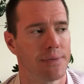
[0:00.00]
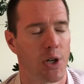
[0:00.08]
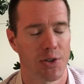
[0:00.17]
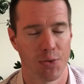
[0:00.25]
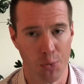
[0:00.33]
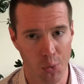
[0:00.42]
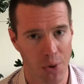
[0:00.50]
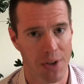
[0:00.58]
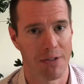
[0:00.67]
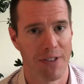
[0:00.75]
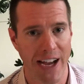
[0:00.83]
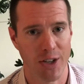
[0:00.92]
I should really
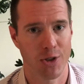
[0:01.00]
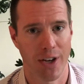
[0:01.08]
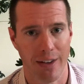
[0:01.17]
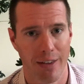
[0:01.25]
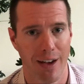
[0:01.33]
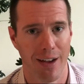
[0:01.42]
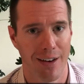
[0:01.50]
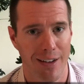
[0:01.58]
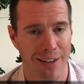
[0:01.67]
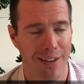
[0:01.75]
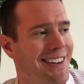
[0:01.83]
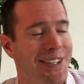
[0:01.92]
fact check that.
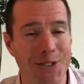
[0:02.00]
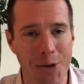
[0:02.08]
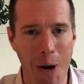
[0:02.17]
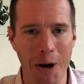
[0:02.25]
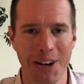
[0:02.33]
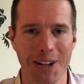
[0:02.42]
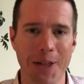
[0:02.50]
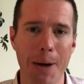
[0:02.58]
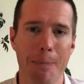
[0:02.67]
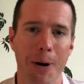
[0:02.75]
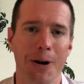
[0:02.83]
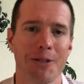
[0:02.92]
So marketing,
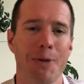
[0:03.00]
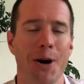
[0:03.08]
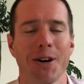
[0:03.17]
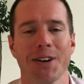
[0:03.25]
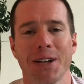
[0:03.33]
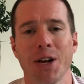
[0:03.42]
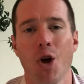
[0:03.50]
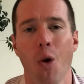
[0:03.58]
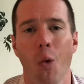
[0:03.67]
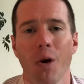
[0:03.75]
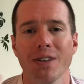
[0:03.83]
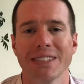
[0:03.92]
that part of marketing
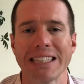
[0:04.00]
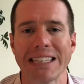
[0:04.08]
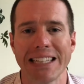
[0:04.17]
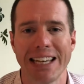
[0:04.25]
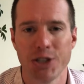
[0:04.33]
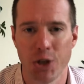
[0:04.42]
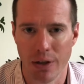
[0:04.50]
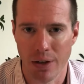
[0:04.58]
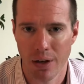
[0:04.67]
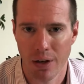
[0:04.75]
was legend.